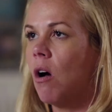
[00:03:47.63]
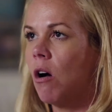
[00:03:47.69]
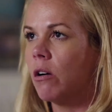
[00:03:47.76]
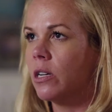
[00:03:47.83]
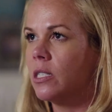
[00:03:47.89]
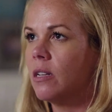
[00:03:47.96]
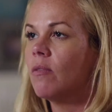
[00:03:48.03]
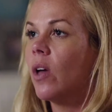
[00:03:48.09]

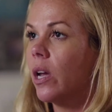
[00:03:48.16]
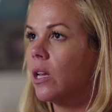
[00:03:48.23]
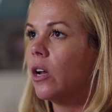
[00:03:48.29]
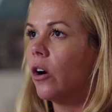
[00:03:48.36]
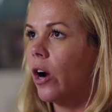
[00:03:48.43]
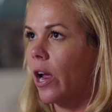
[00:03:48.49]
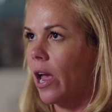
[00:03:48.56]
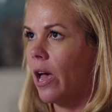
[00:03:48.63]
August of that
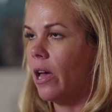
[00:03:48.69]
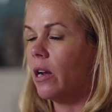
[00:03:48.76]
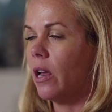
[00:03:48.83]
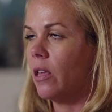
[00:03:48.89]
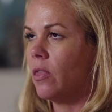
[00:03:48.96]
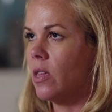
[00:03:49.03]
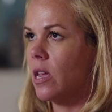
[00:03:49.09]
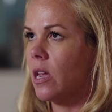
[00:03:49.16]
year, I had
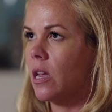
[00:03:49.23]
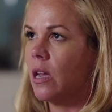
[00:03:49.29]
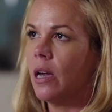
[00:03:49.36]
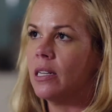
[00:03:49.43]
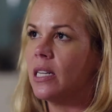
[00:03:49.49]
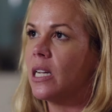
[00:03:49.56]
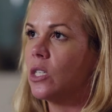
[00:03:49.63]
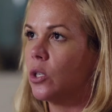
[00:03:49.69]

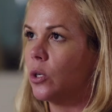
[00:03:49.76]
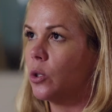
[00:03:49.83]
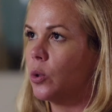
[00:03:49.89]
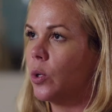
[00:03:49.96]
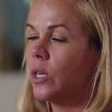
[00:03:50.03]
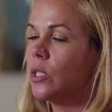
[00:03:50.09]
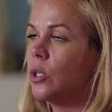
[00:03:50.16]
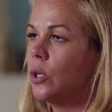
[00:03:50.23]
a day
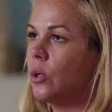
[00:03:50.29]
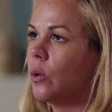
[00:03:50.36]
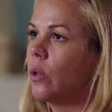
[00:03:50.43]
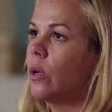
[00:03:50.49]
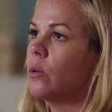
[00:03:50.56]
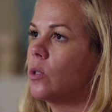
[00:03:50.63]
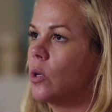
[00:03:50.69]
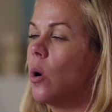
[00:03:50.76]
surgery to
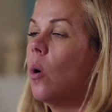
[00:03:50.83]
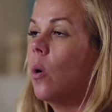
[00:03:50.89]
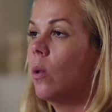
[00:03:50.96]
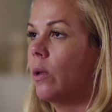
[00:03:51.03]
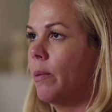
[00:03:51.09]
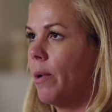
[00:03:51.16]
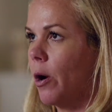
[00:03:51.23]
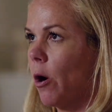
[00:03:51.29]
close the hole
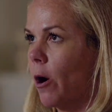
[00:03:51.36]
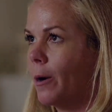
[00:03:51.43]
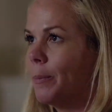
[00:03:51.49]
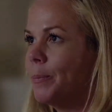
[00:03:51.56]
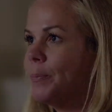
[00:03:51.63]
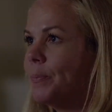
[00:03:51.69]
of my heart.